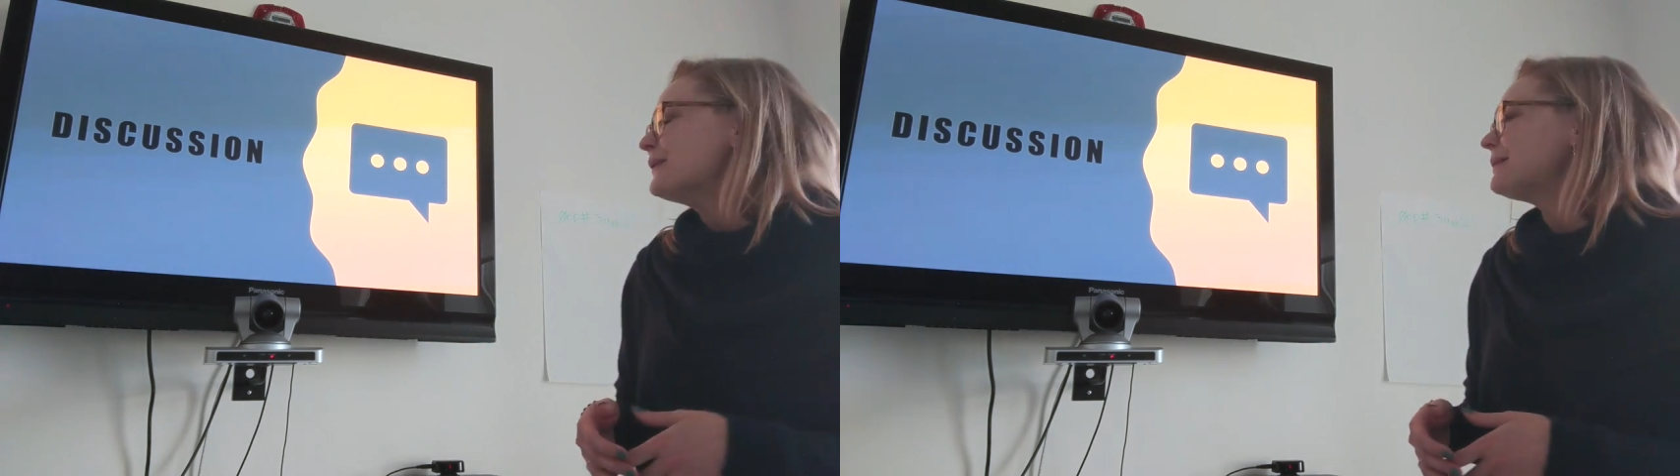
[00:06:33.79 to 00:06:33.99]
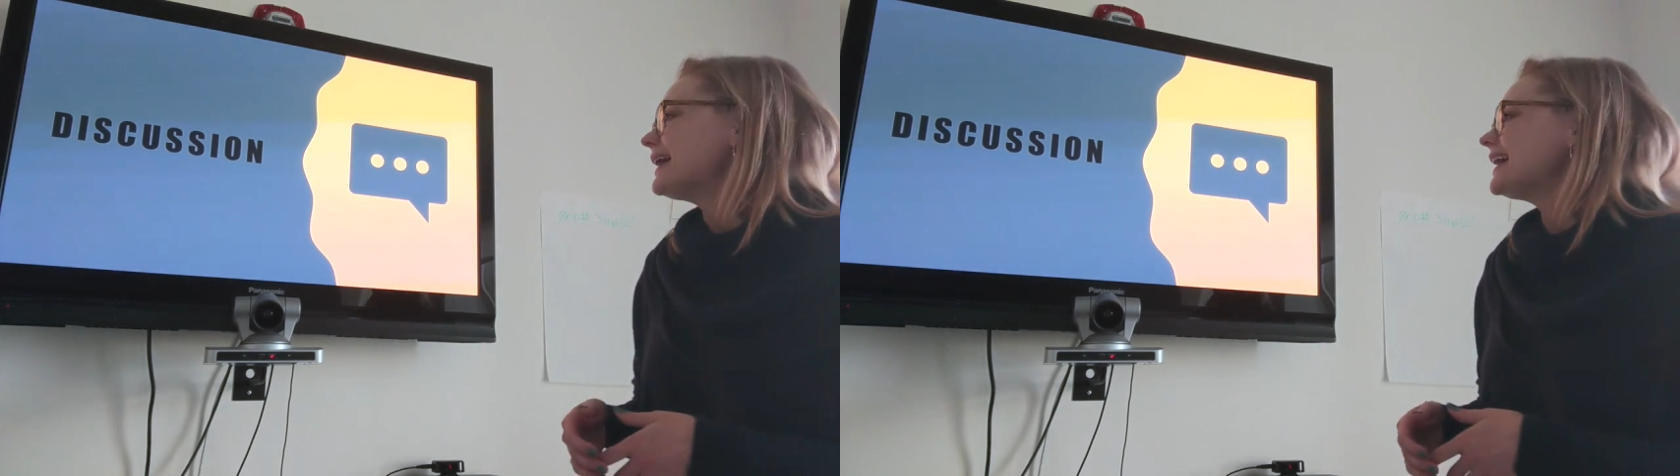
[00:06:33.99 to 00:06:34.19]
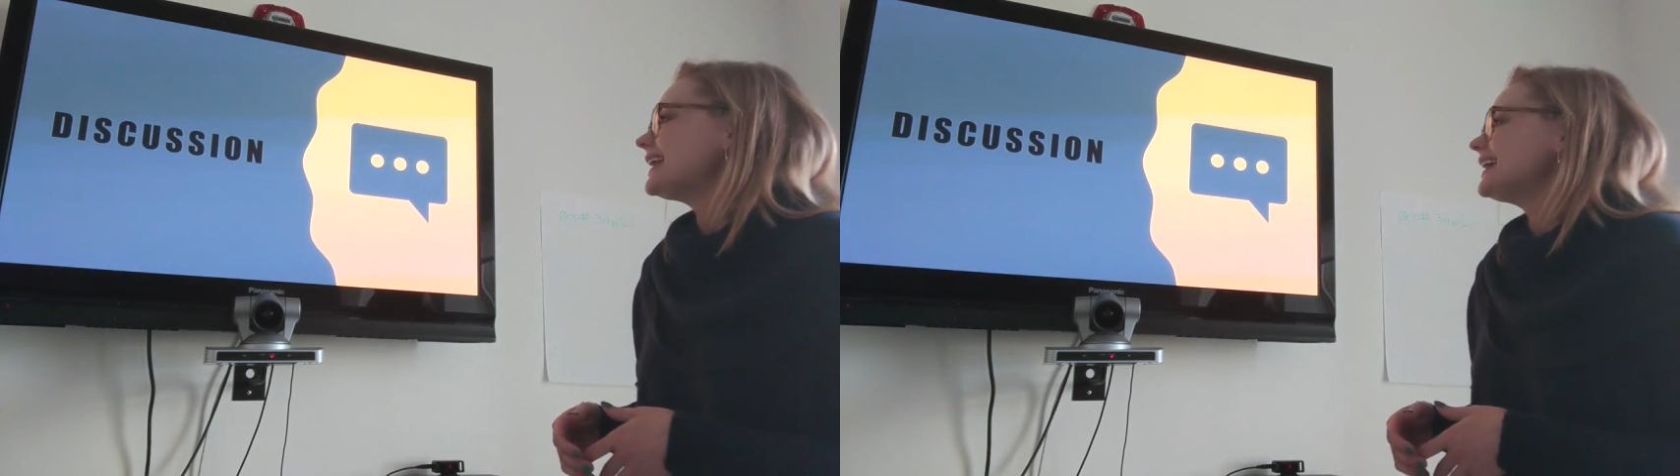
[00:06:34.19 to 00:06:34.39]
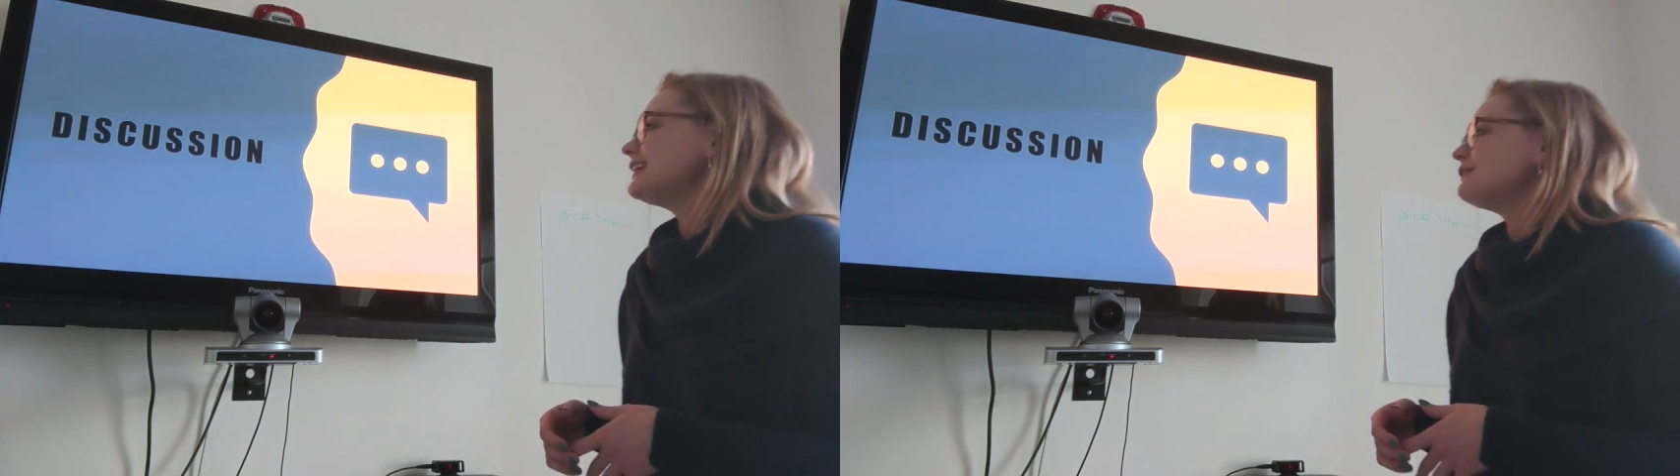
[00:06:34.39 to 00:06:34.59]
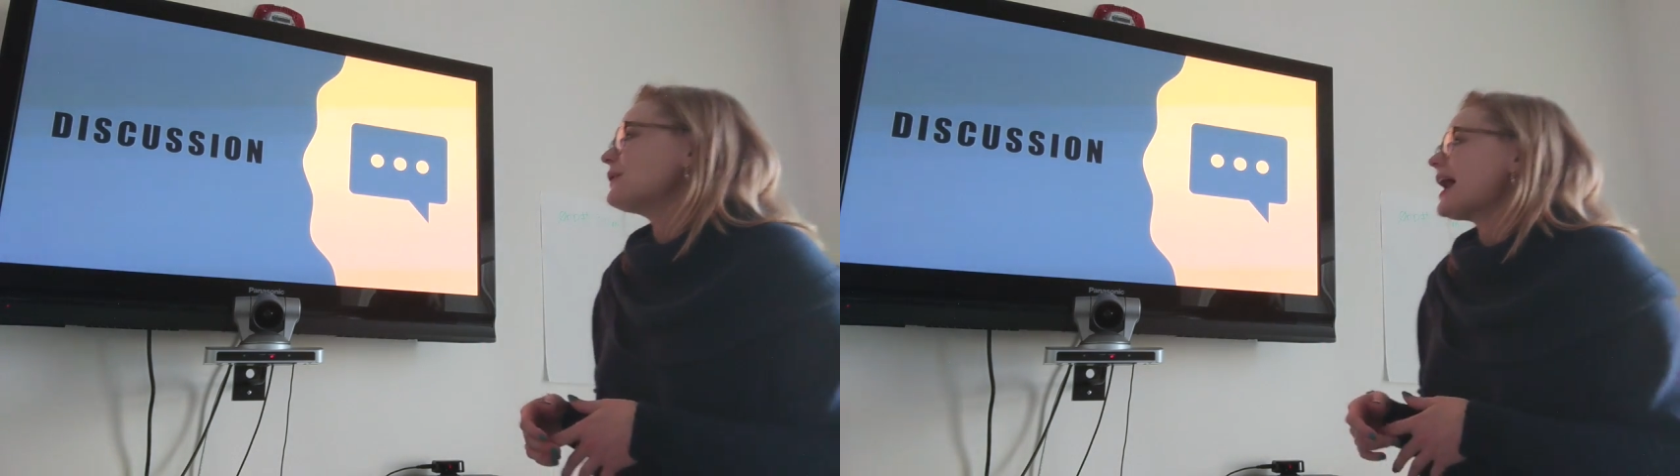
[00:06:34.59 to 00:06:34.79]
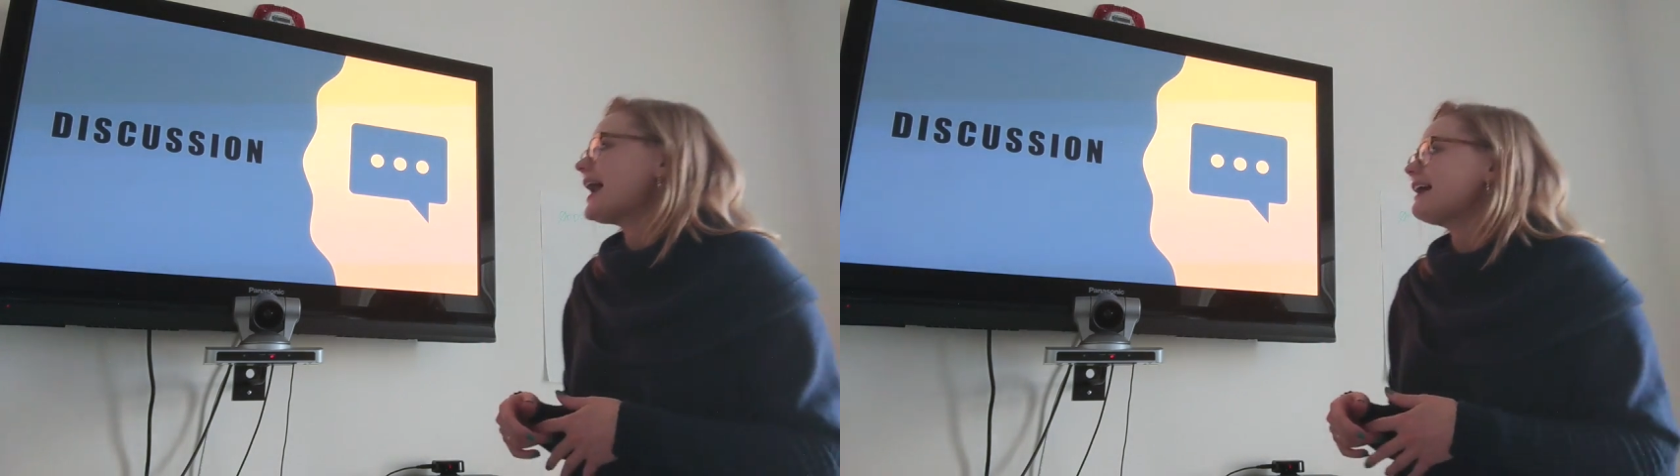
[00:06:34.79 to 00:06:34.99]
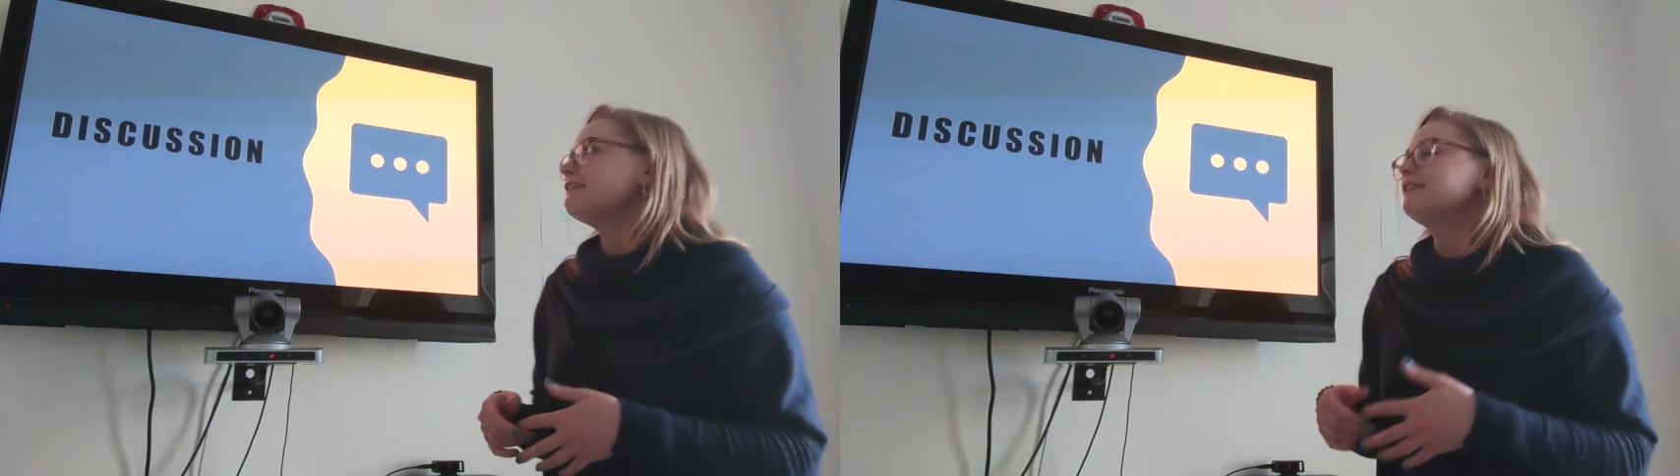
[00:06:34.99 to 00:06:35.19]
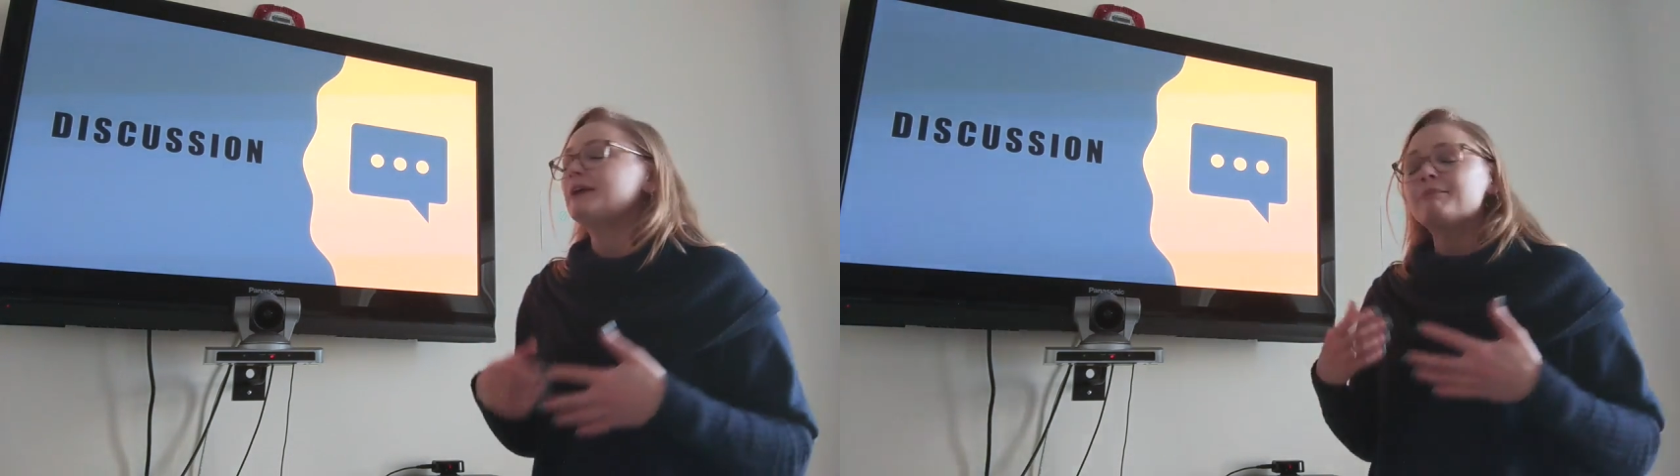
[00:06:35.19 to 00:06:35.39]
but if you
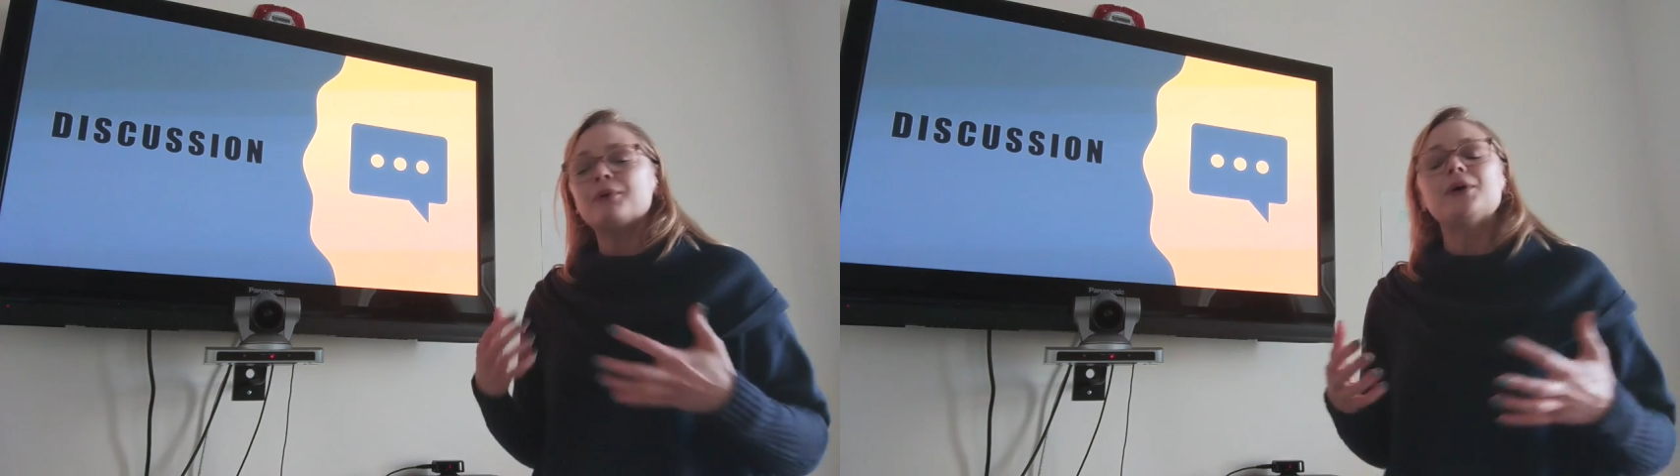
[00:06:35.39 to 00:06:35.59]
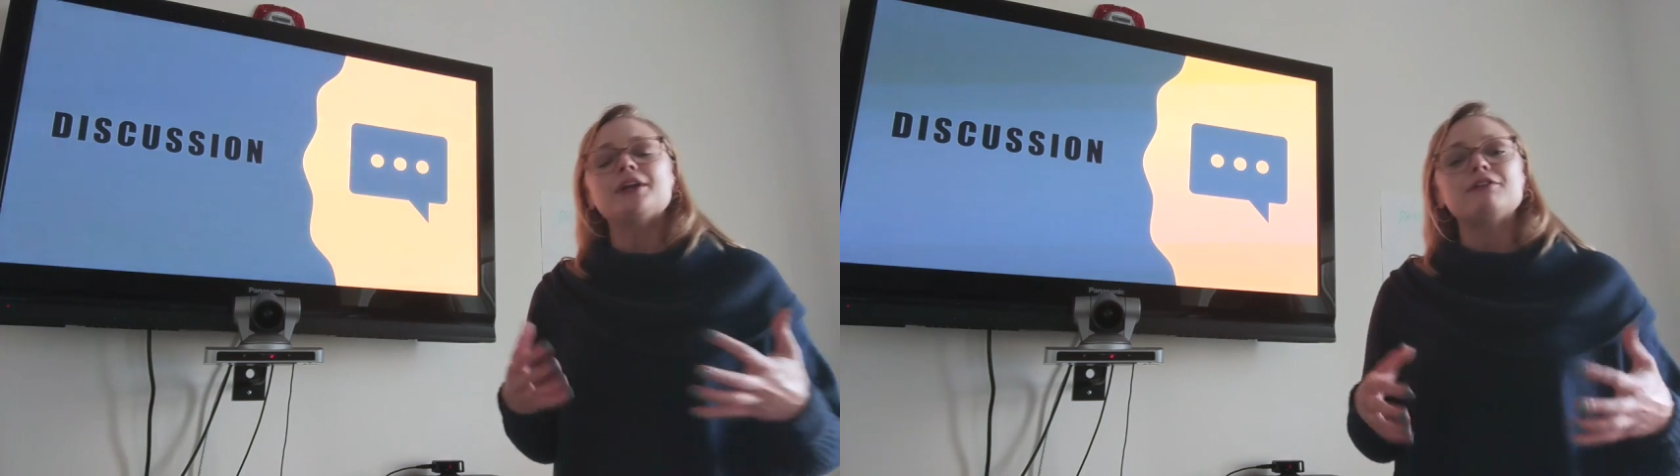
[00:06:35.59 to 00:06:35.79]
have input,